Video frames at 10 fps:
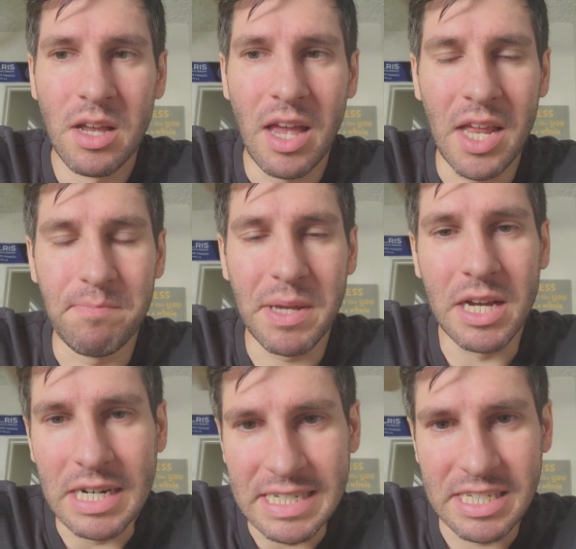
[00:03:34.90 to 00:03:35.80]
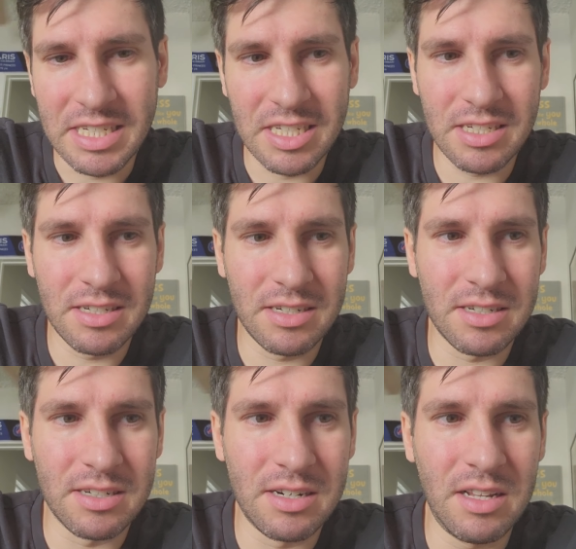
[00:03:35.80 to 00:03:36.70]
And because,
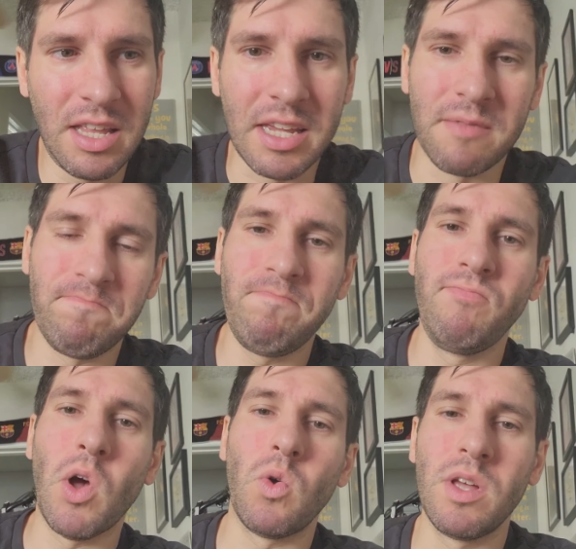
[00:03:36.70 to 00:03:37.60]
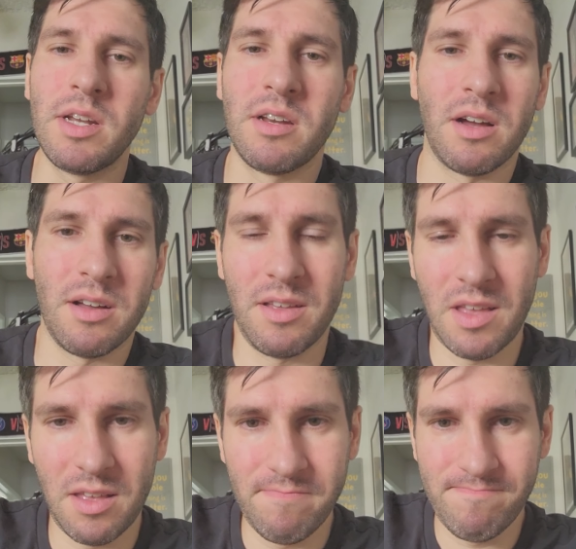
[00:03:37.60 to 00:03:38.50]
like, Nolan,
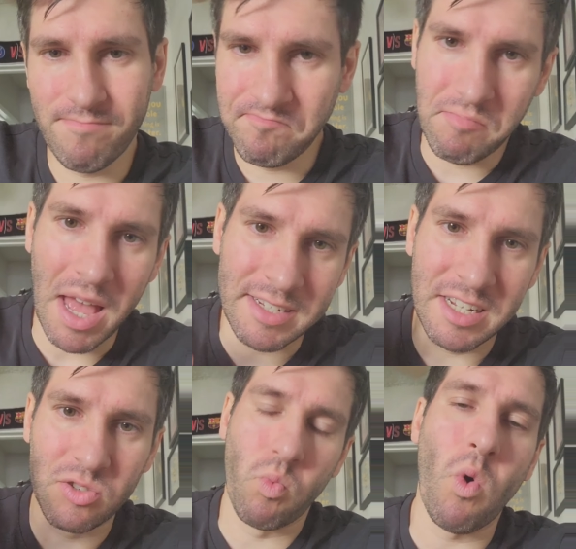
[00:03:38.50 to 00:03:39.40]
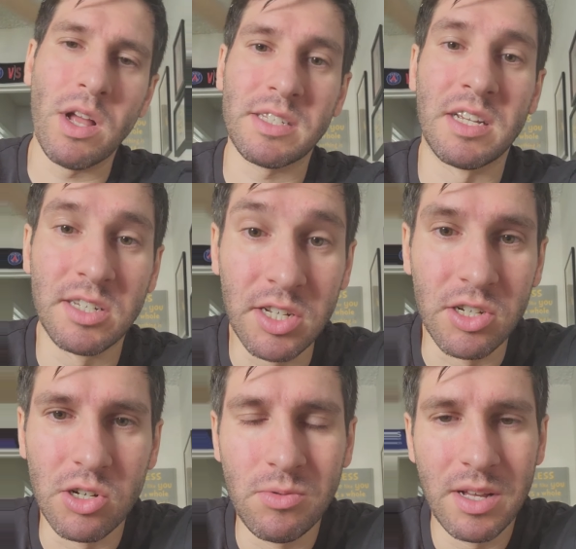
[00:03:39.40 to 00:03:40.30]
as he's wont to
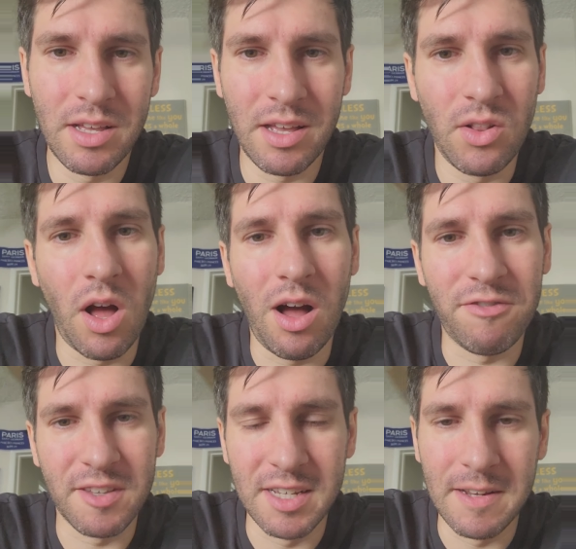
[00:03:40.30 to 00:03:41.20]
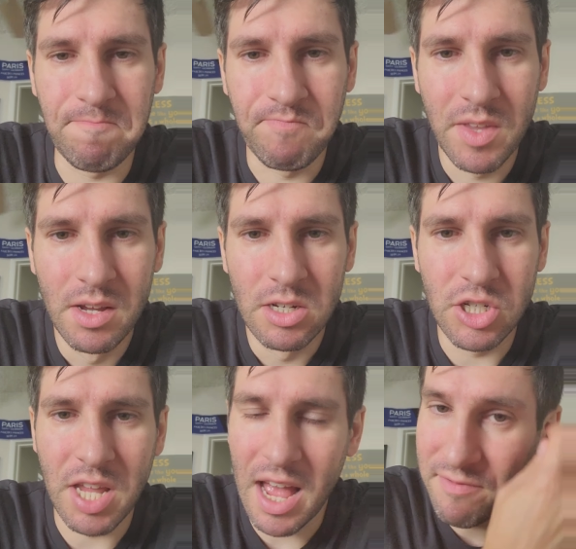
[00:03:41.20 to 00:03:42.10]
do, he'll often
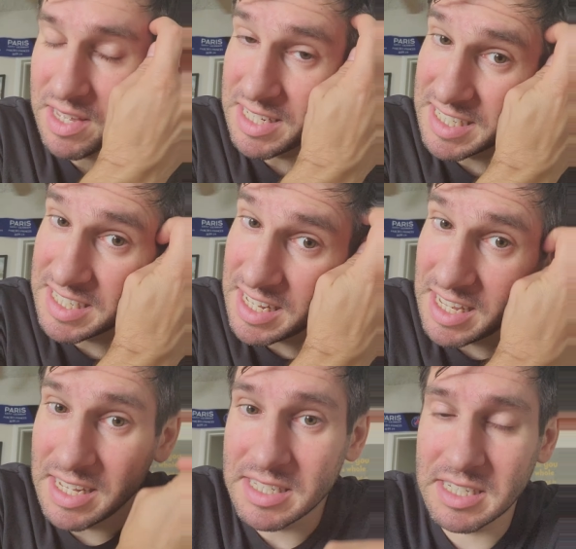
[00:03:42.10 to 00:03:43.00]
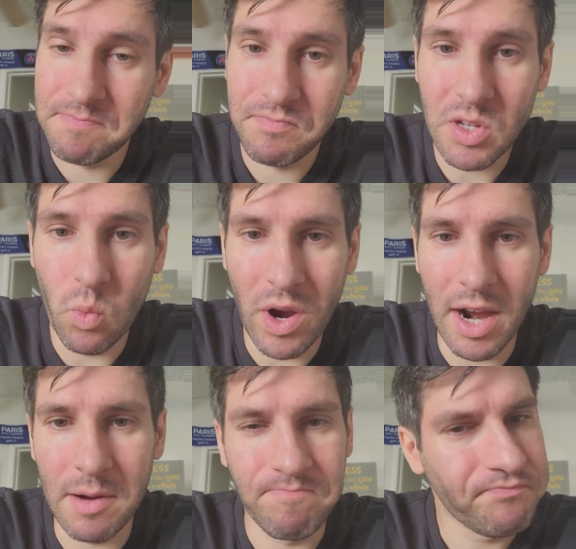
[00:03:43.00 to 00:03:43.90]
just have these scenes
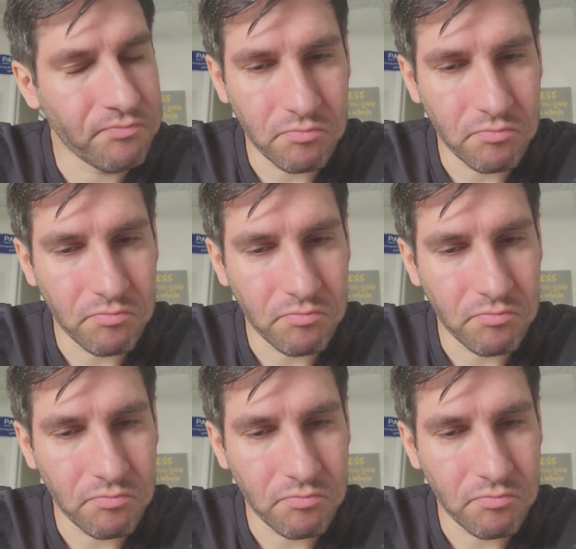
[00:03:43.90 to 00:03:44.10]
where